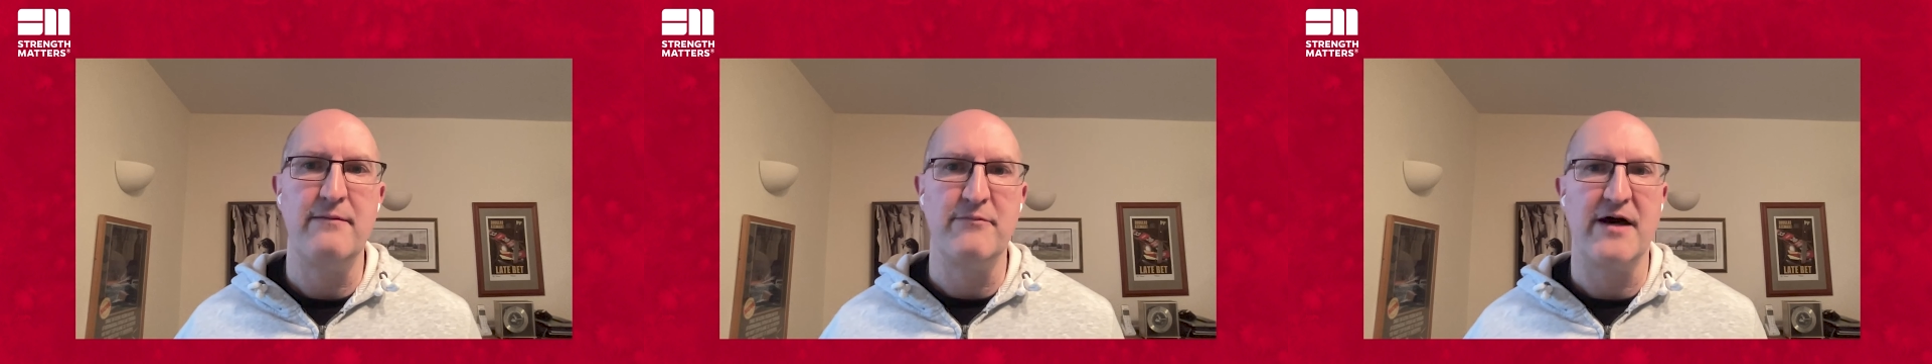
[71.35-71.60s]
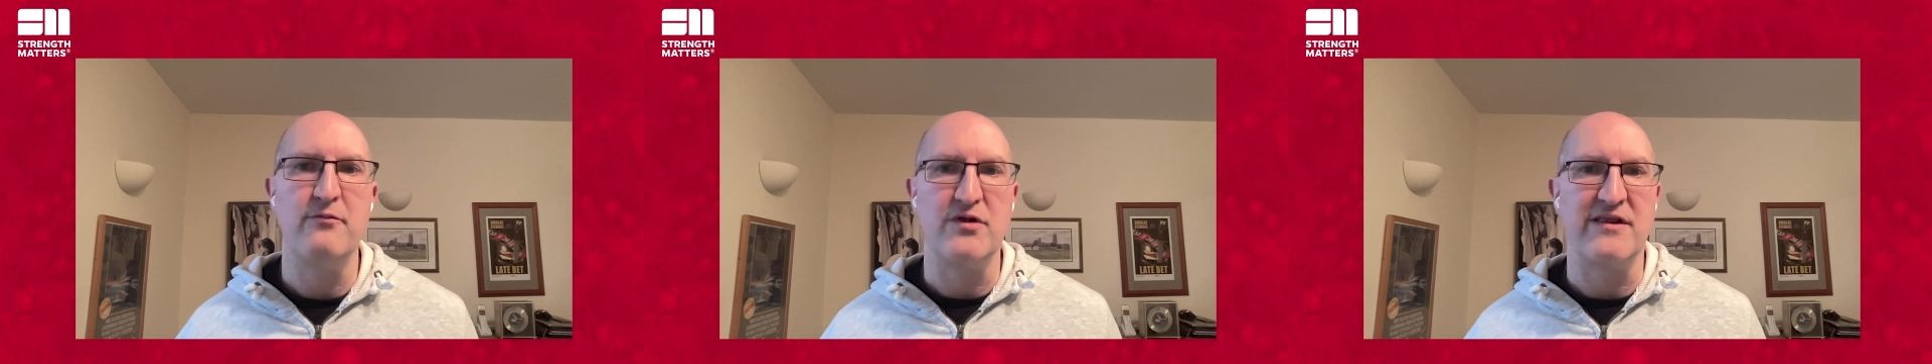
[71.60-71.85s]

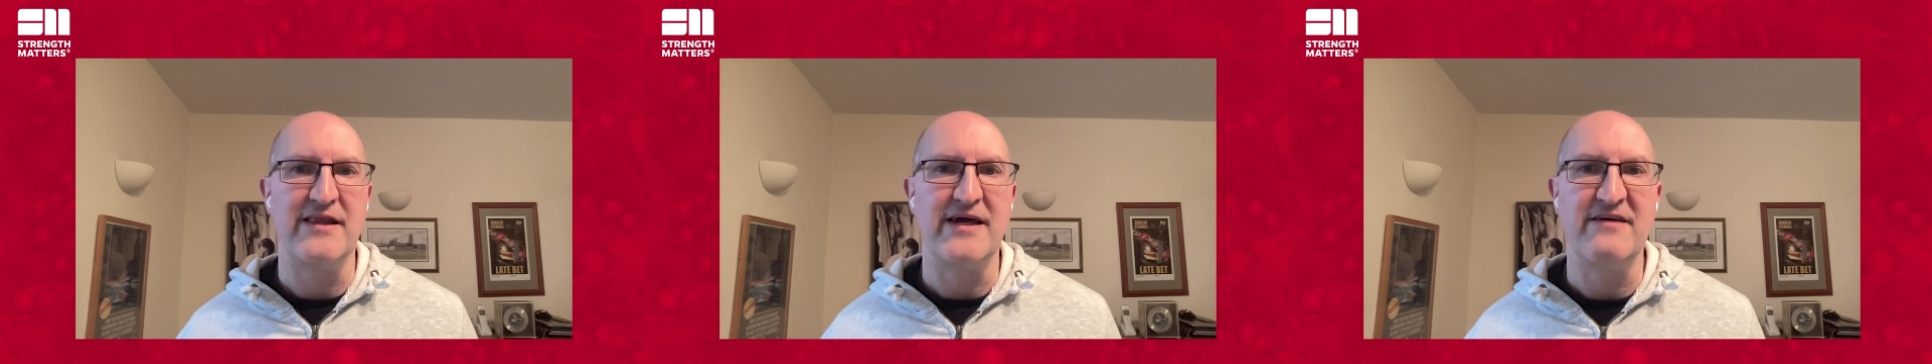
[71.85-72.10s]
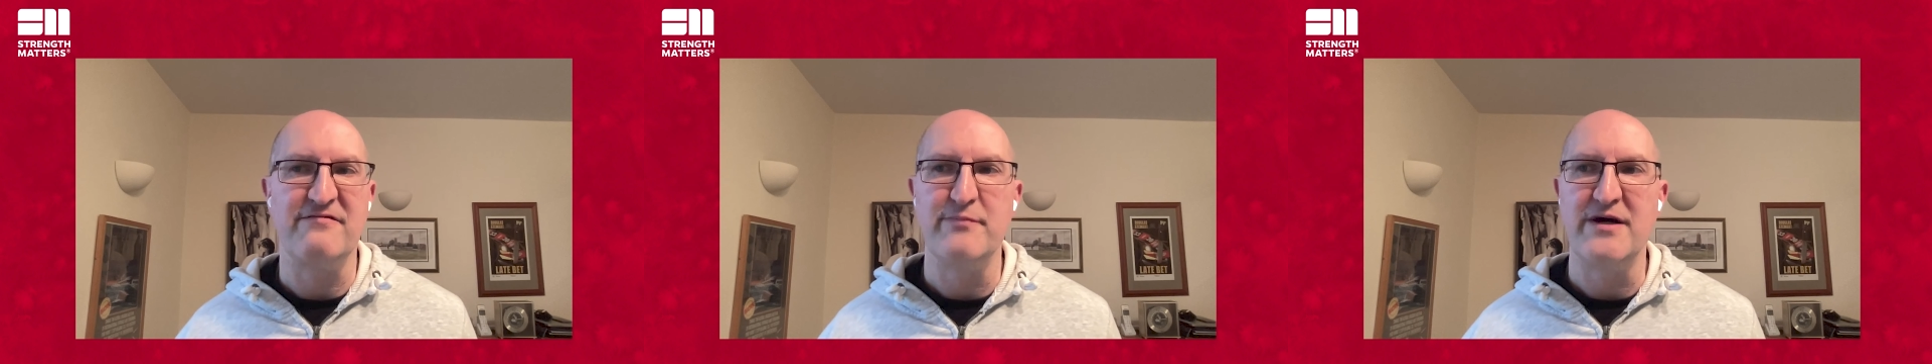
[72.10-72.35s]
they would
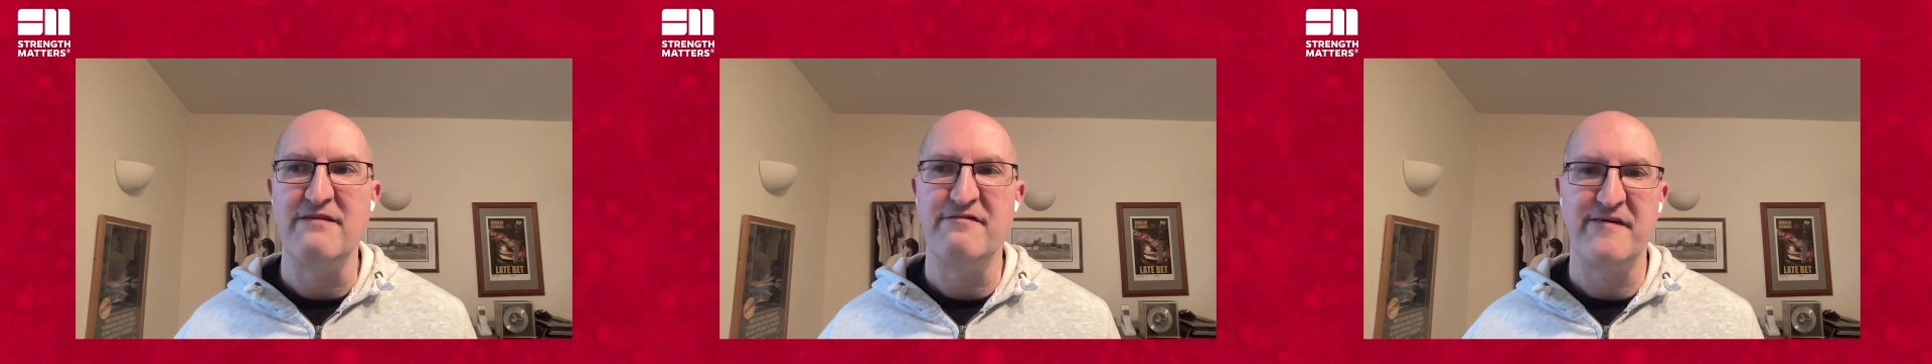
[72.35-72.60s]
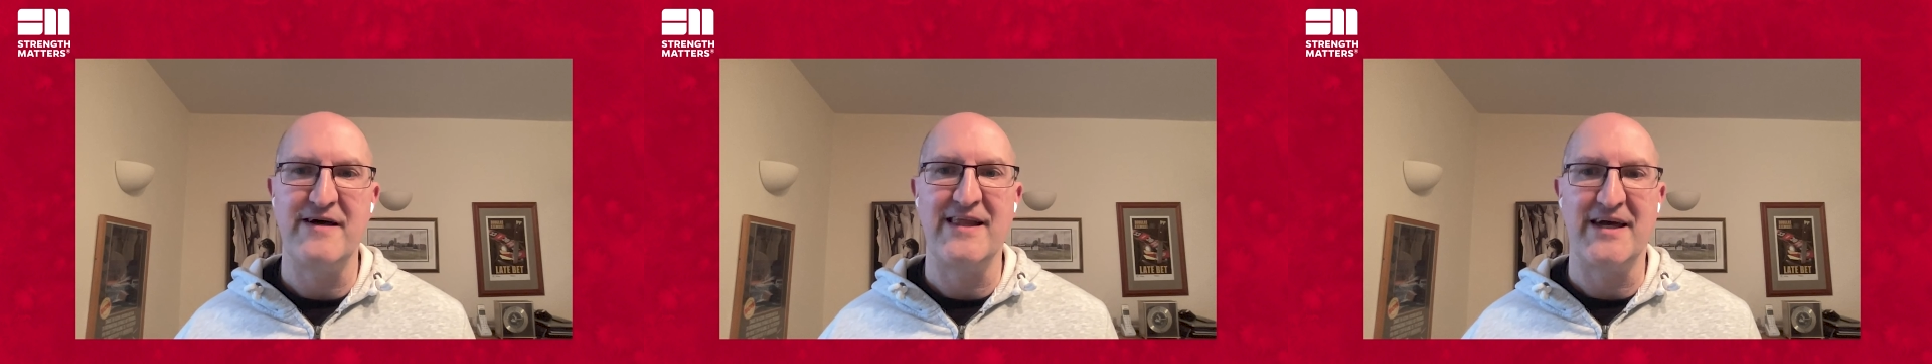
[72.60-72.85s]
leave me
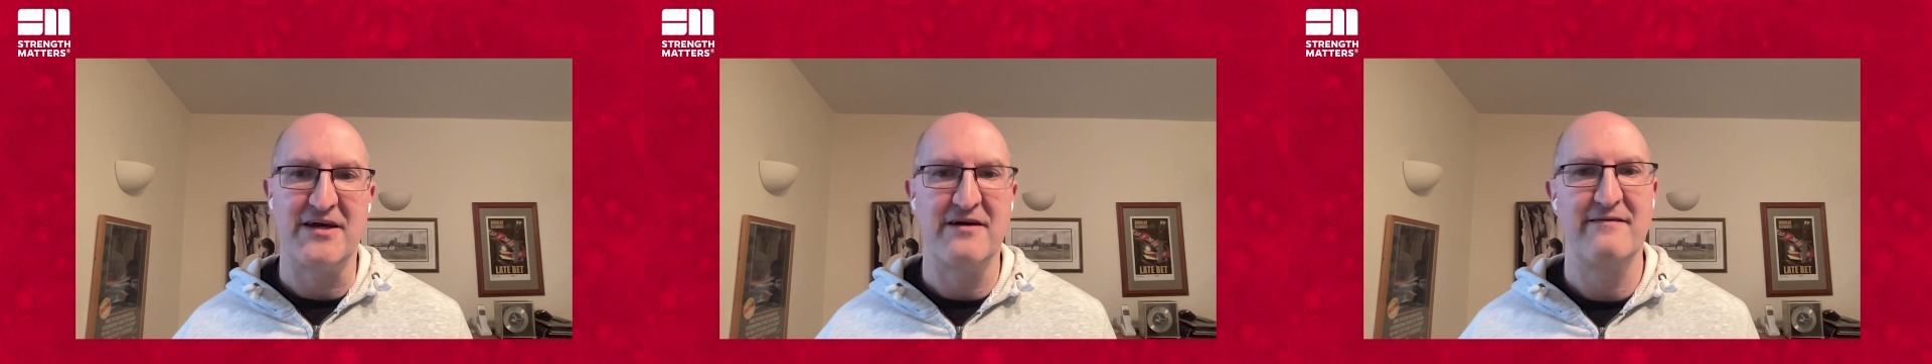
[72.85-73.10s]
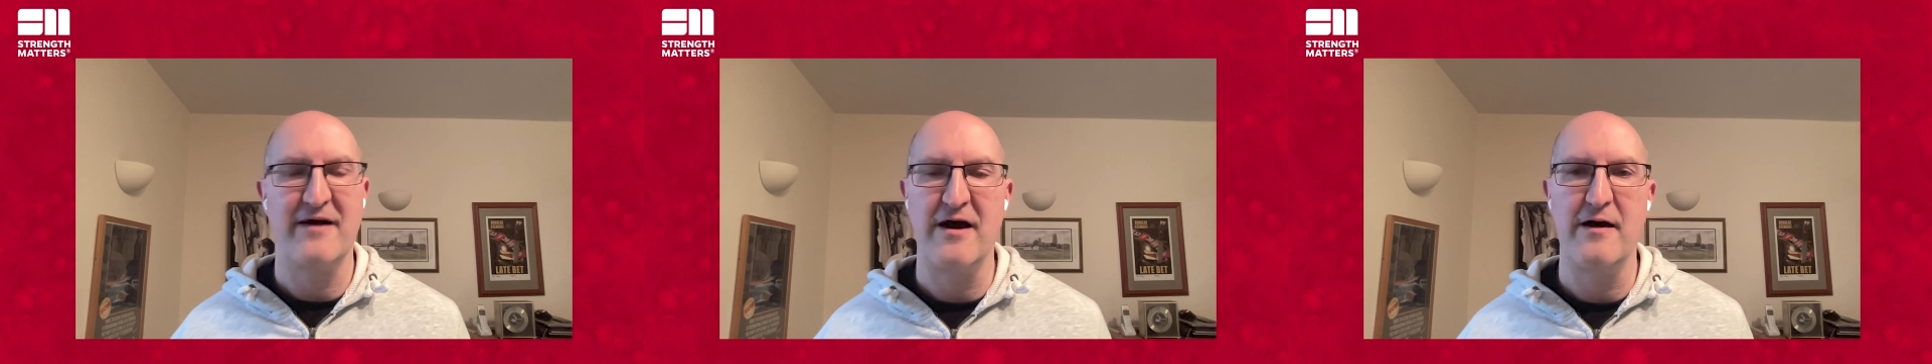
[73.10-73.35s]
feeling
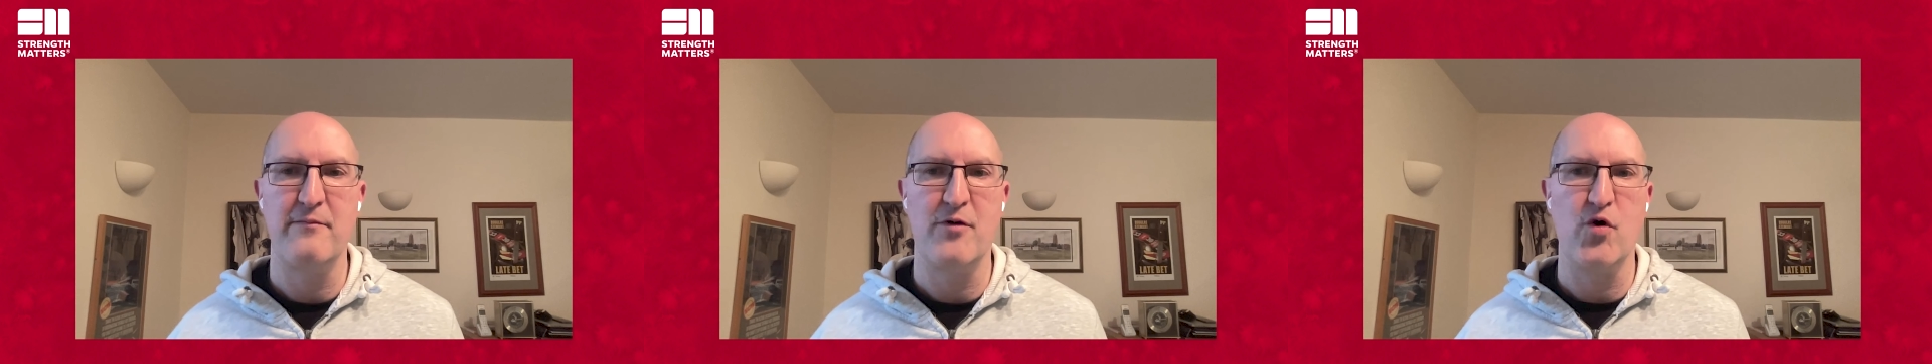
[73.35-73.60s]
um,